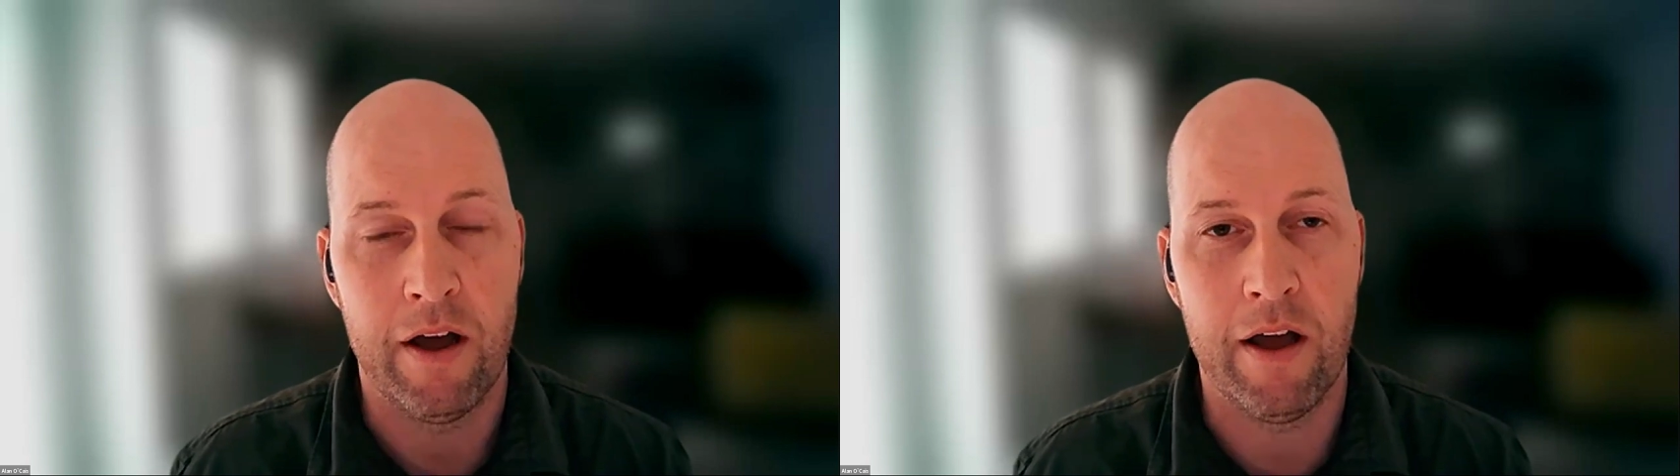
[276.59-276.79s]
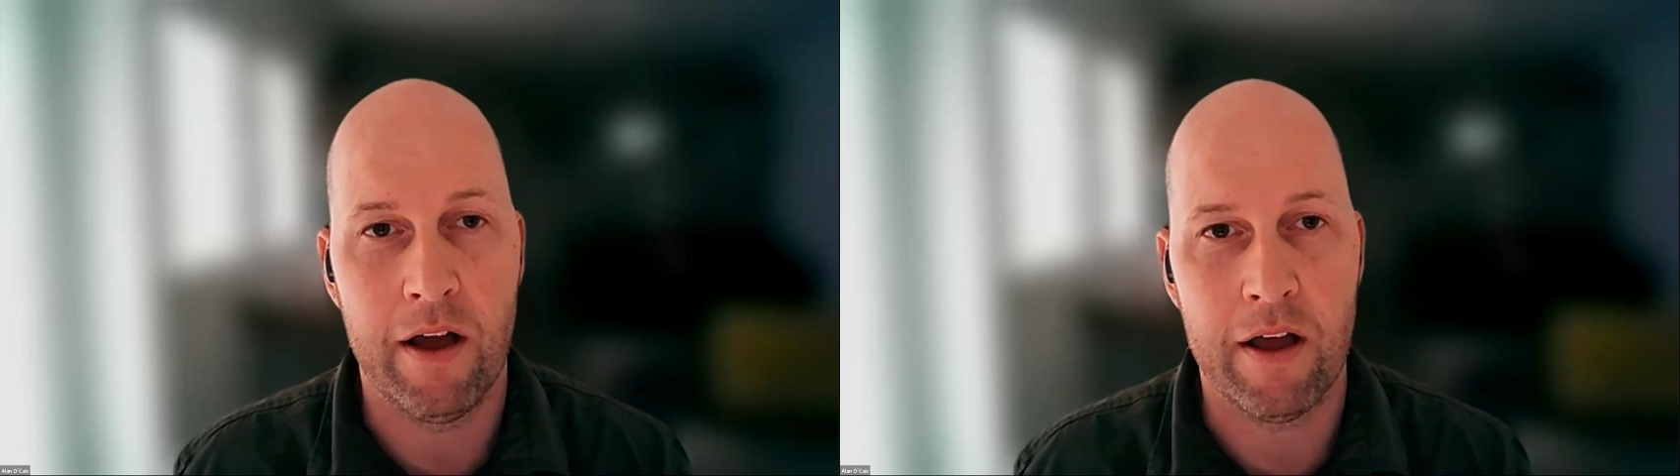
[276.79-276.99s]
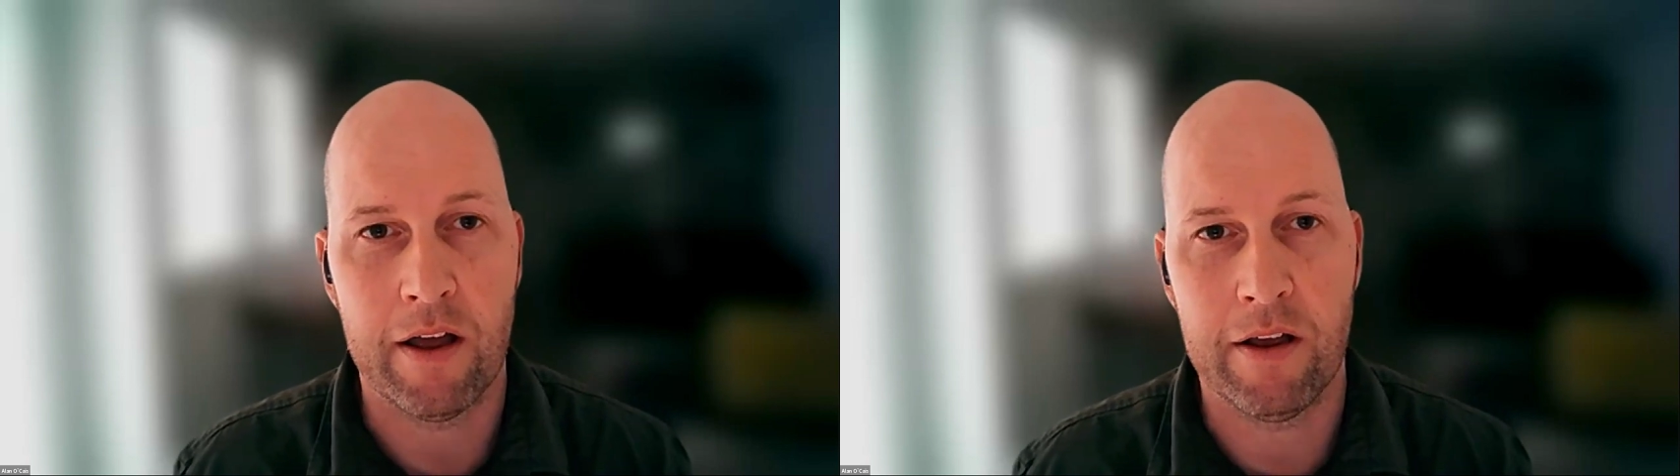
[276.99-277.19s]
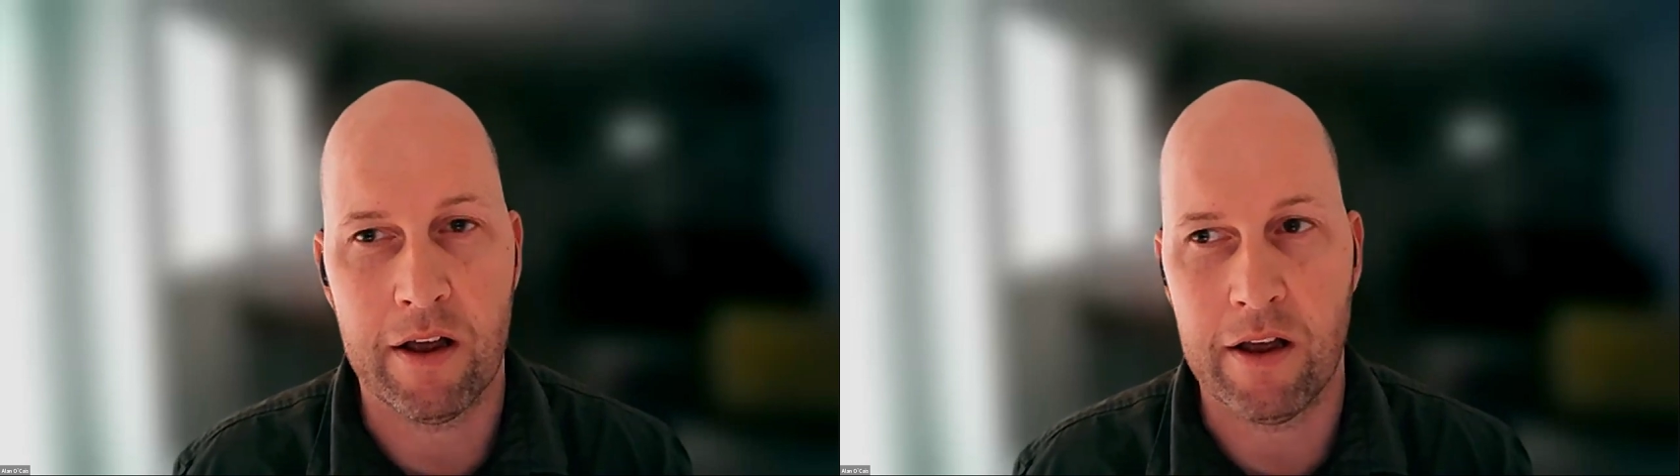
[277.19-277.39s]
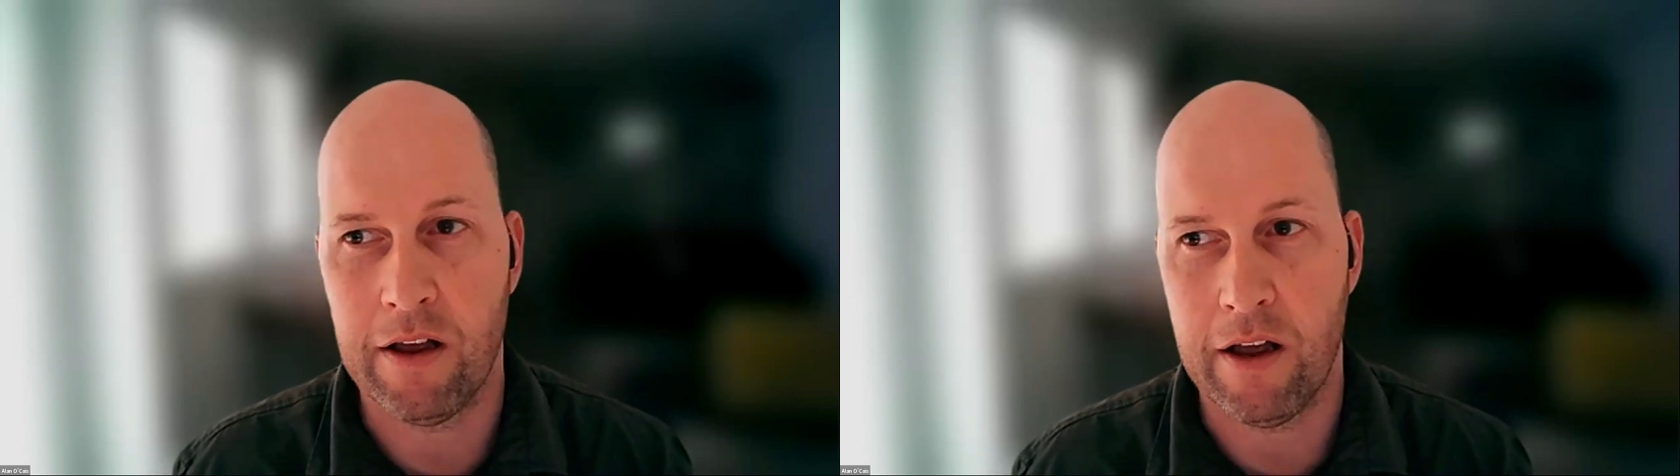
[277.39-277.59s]

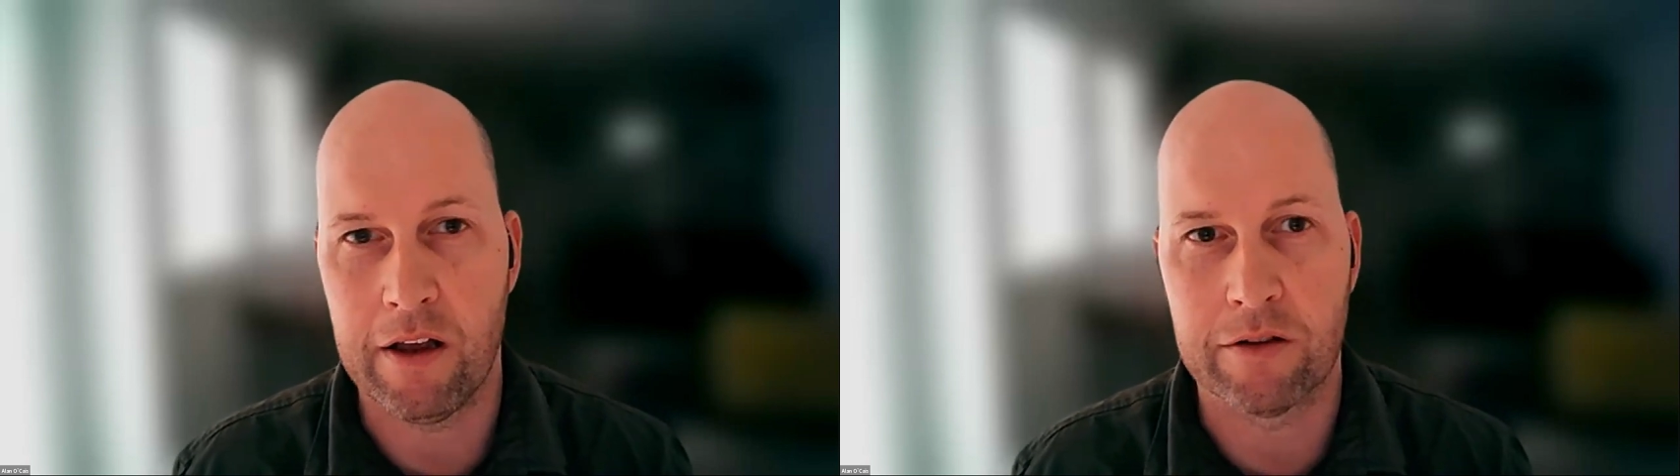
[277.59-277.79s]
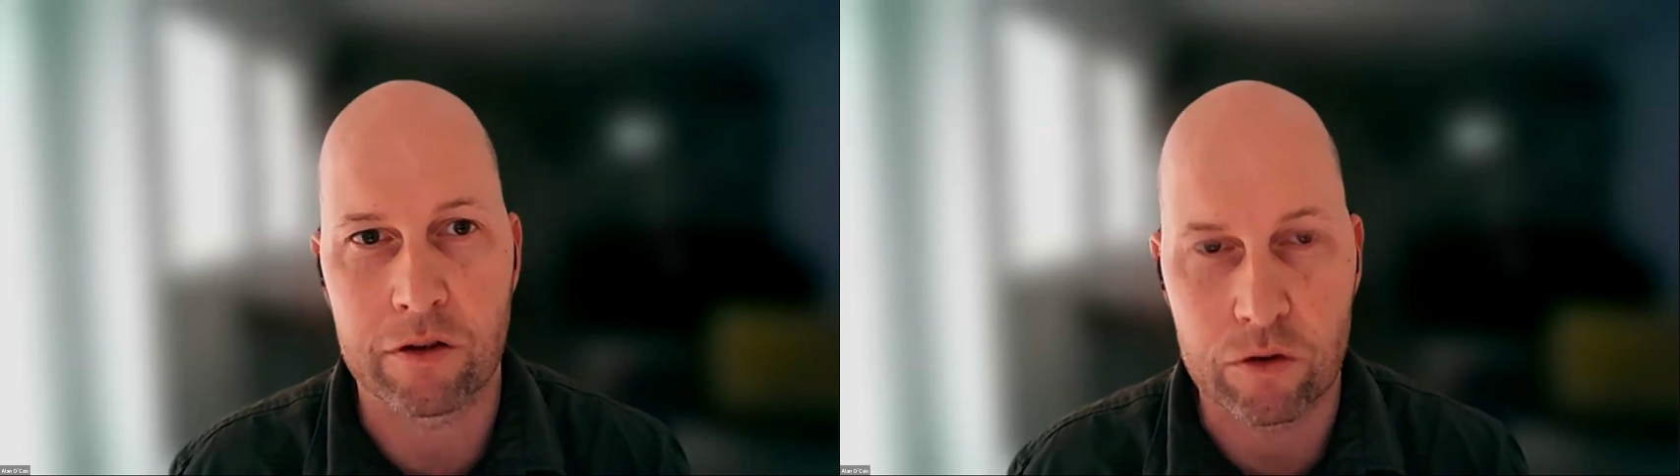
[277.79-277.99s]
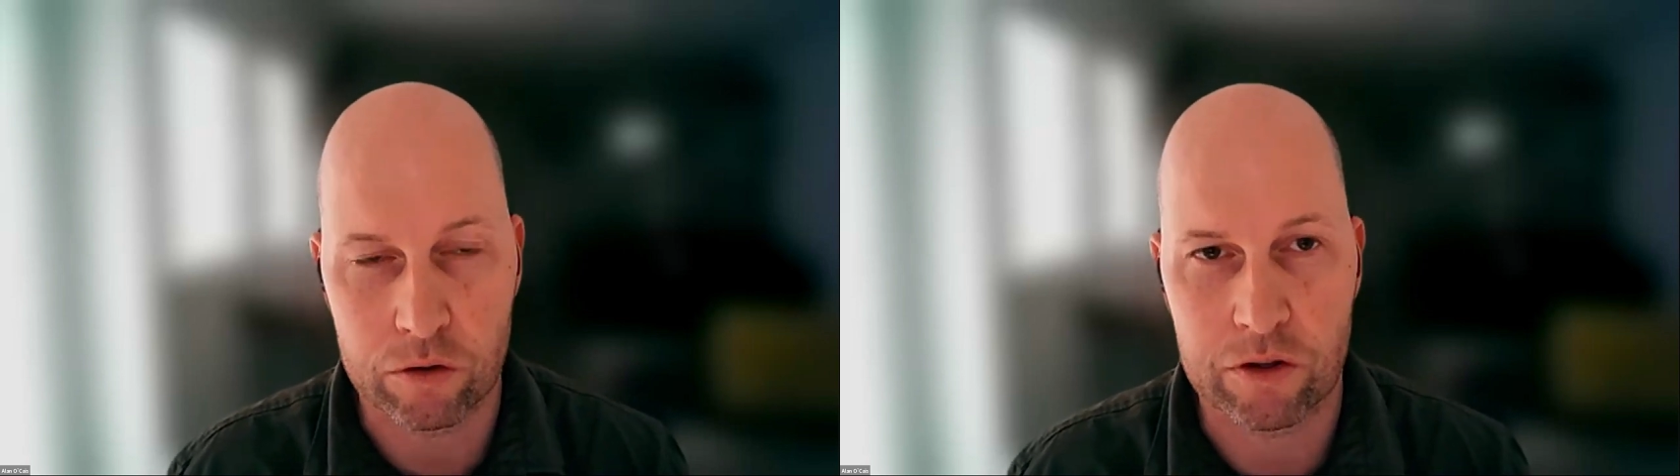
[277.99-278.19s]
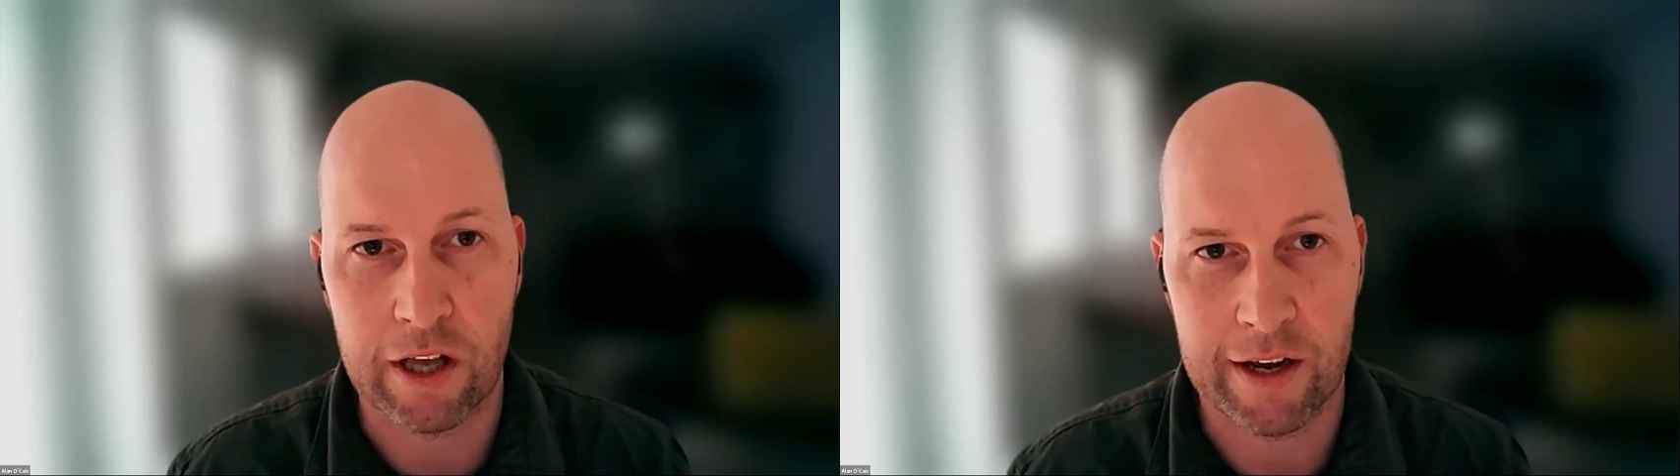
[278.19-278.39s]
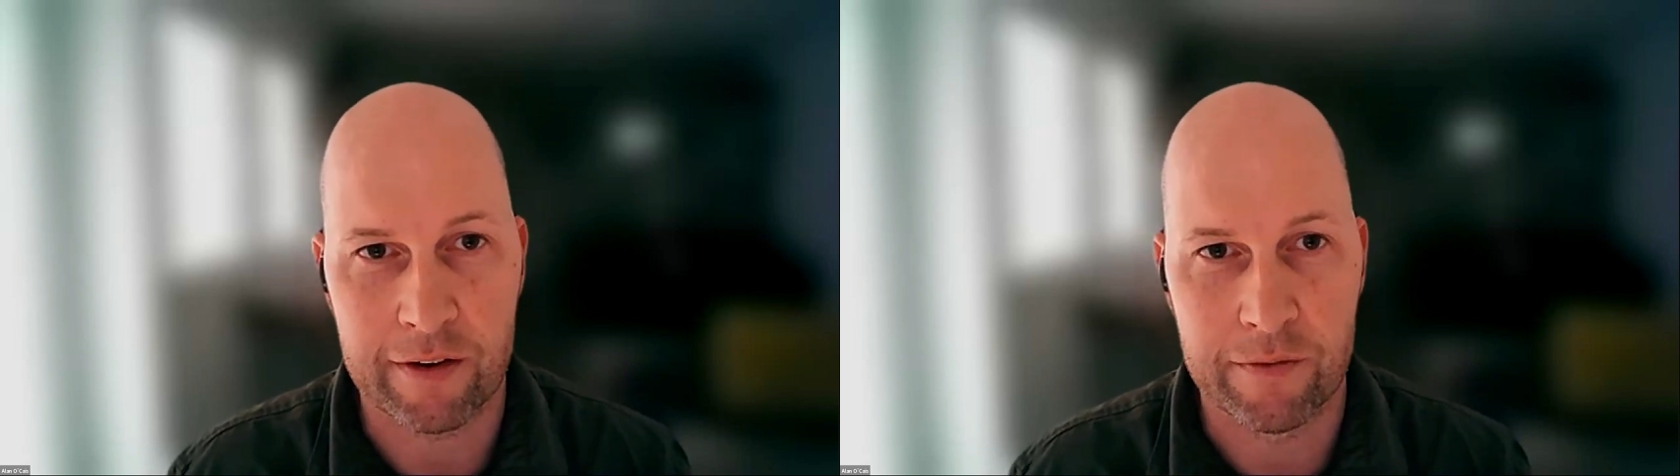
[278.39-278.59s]
is a good
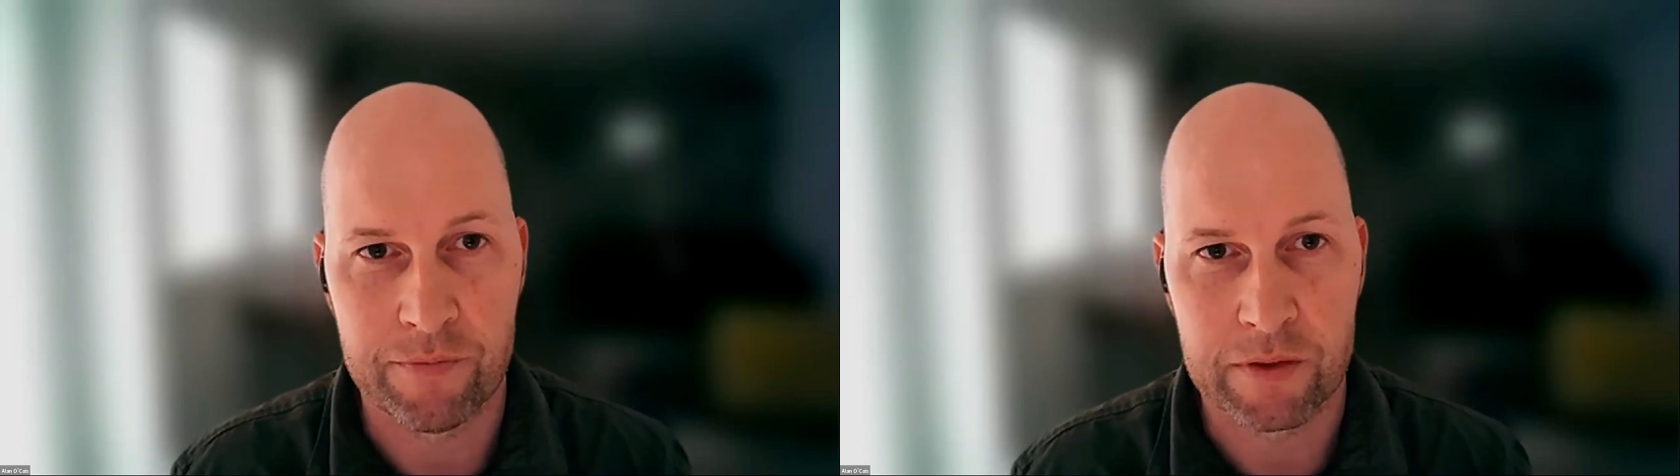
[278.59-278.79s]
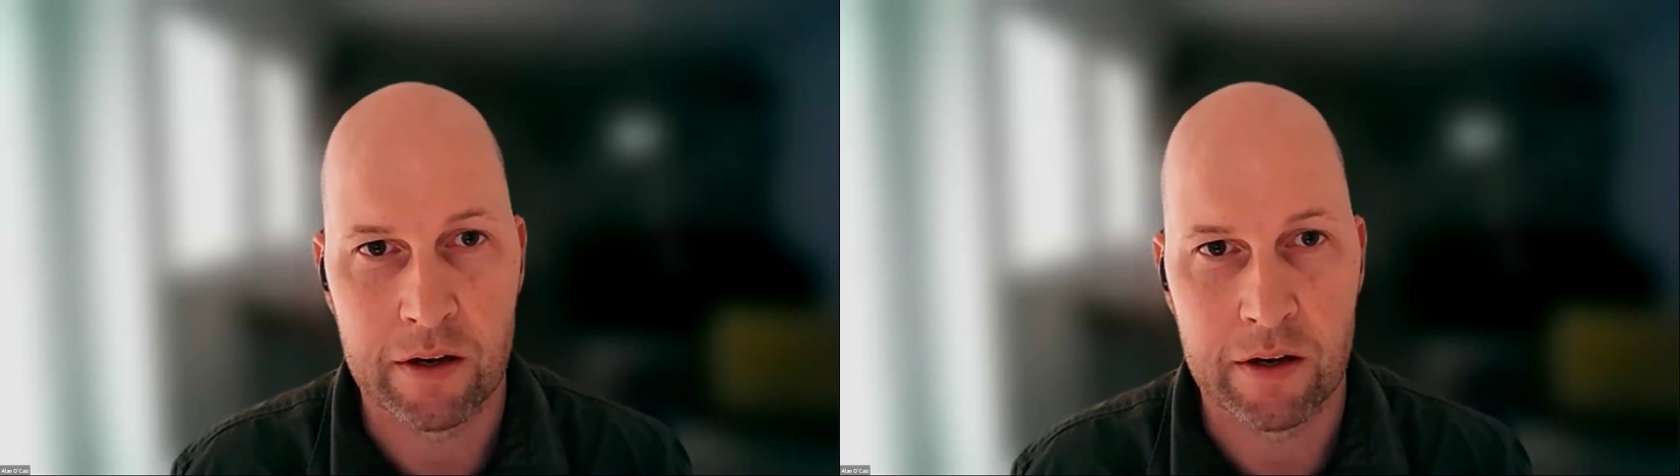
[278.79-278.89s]
thing